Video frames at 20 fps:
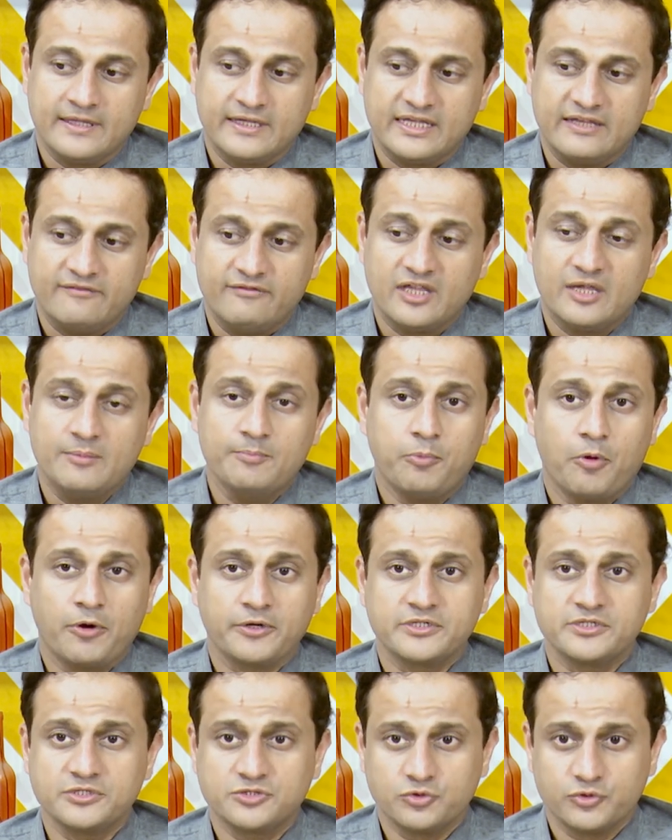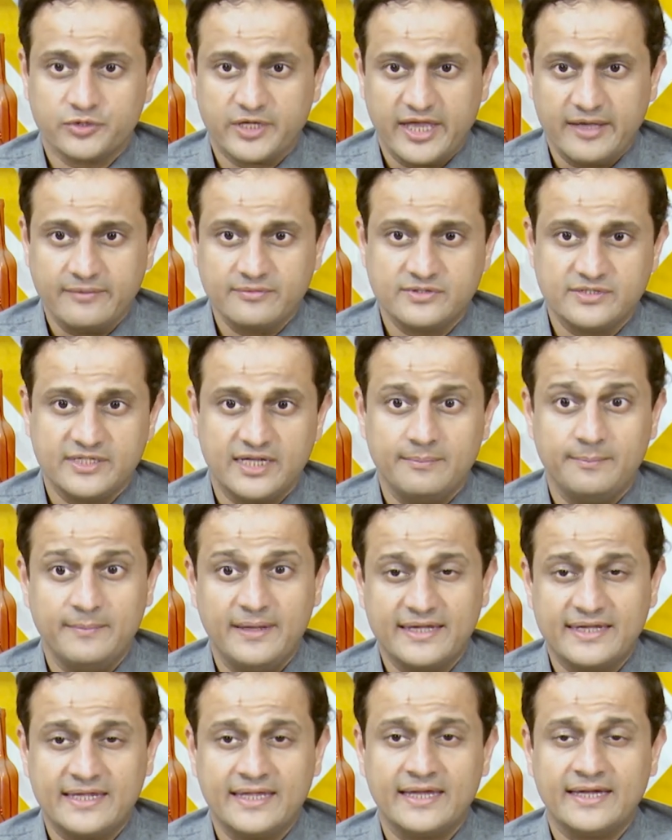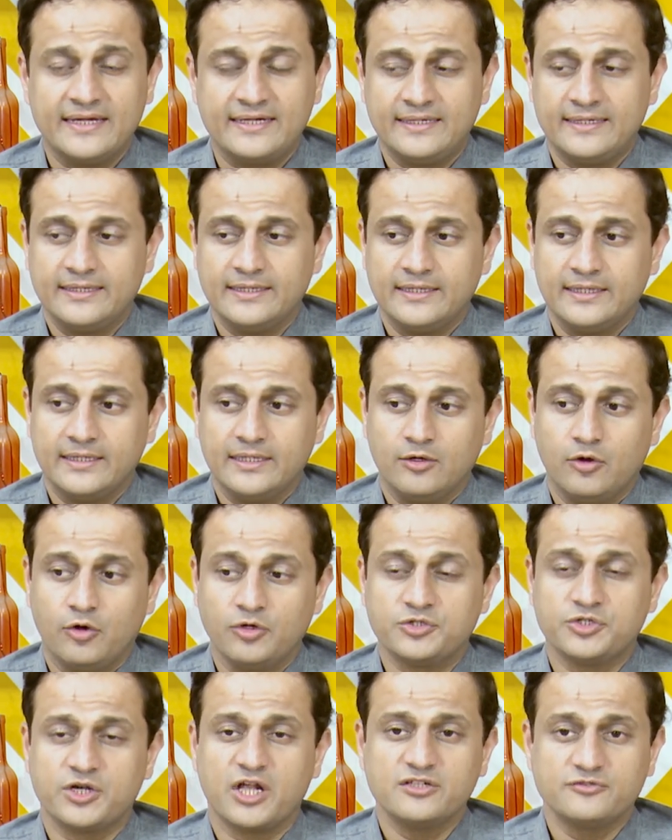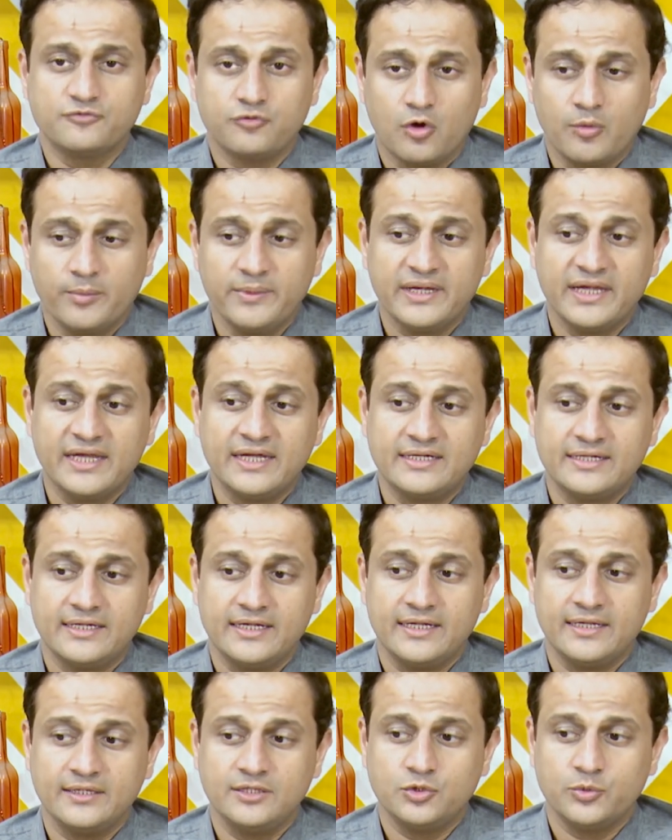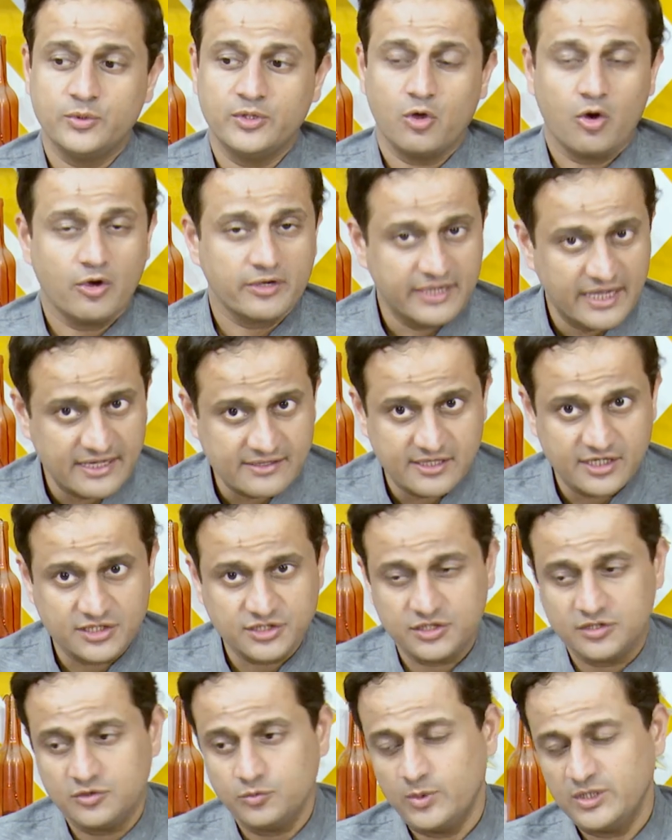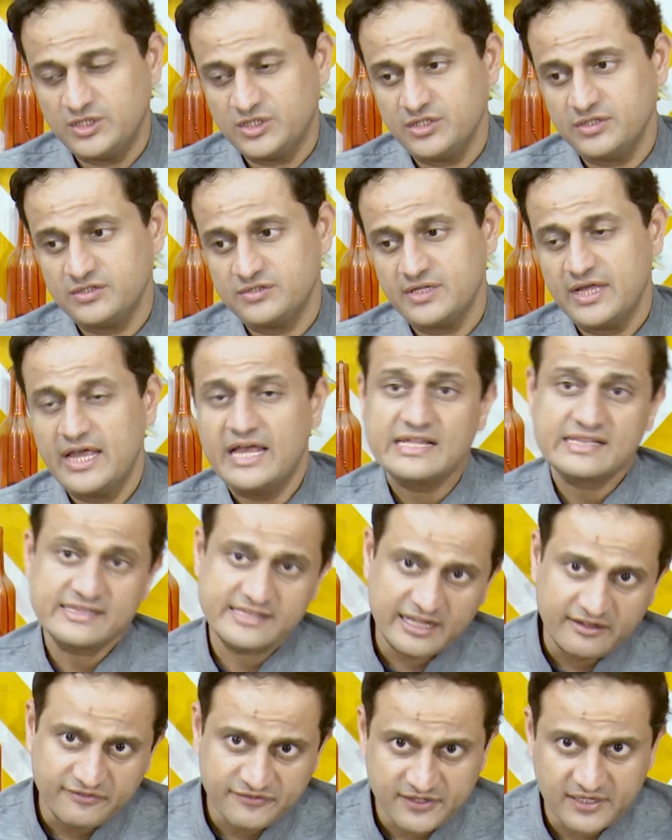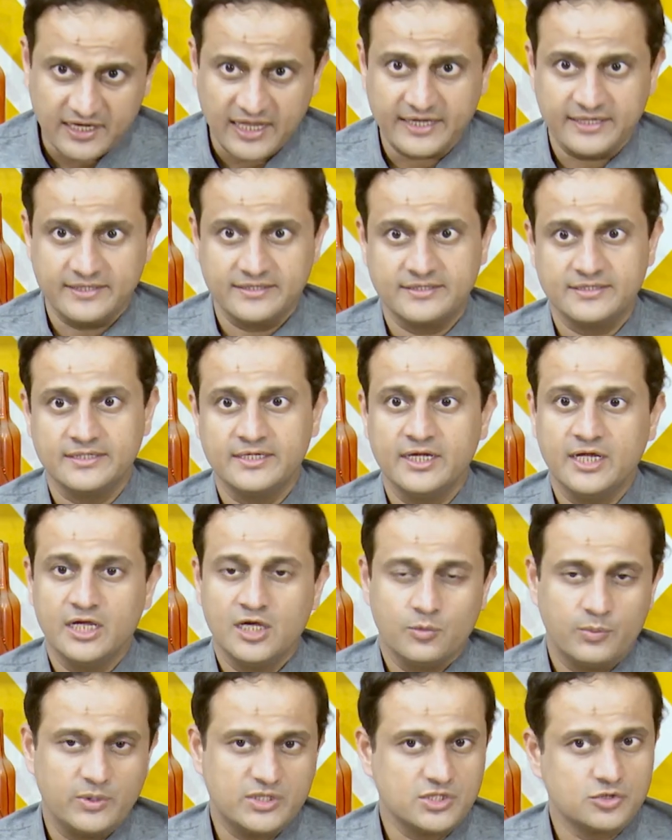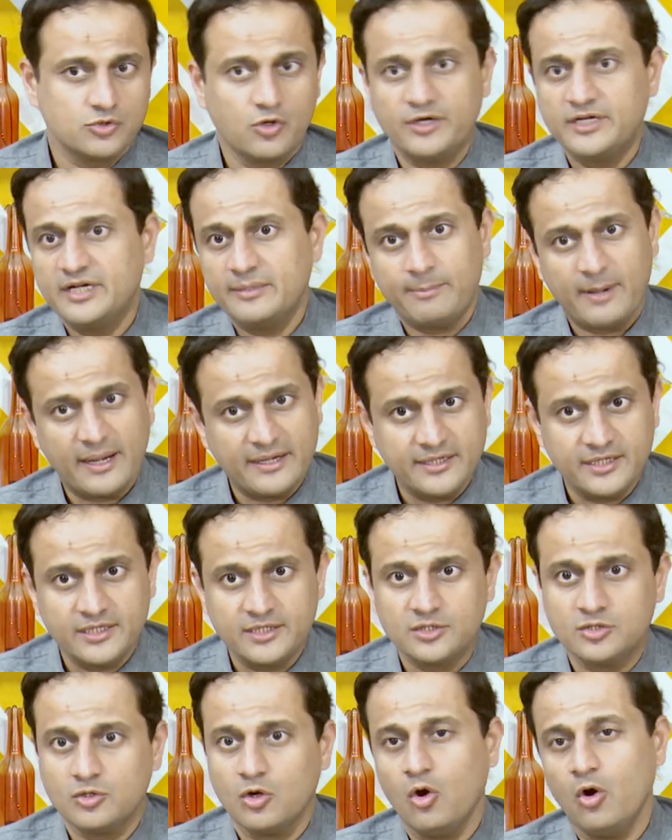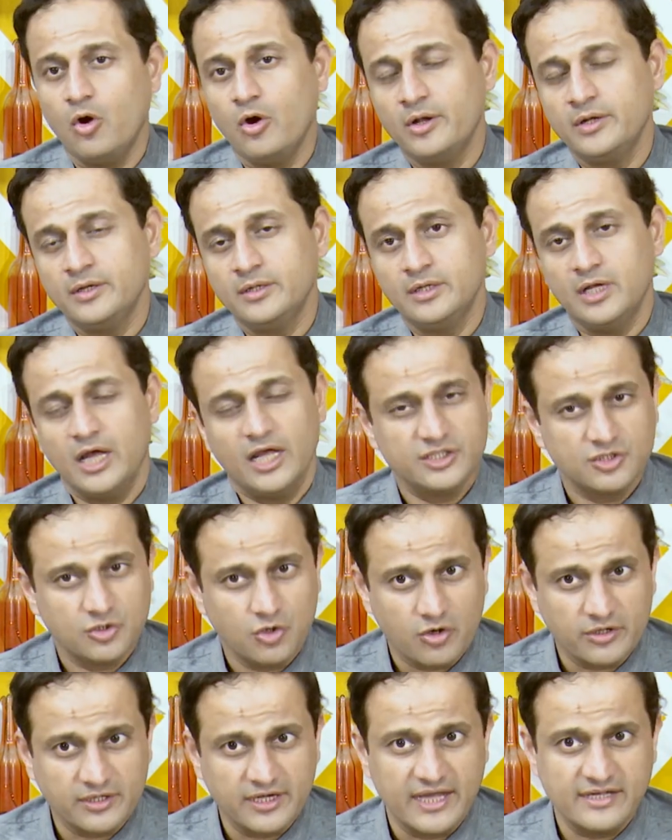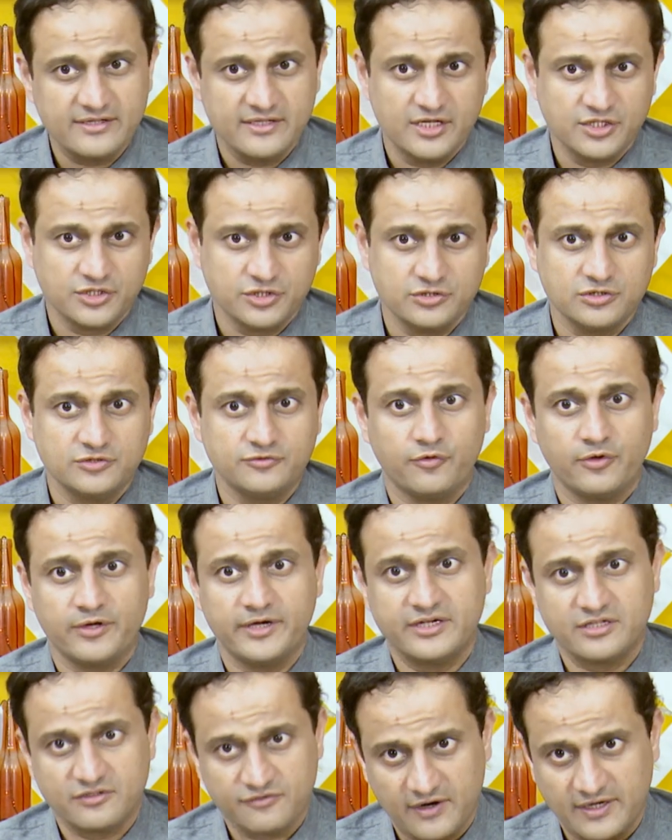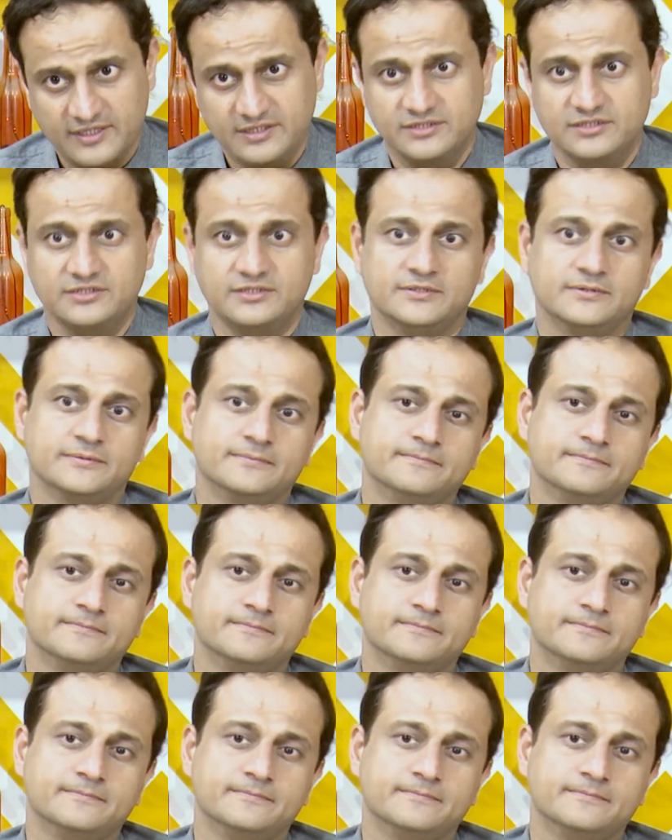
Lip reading: giving importance to KMC and making it or transforming it into an organization which is self-reliant, which is not dependent on other organizations for its funds.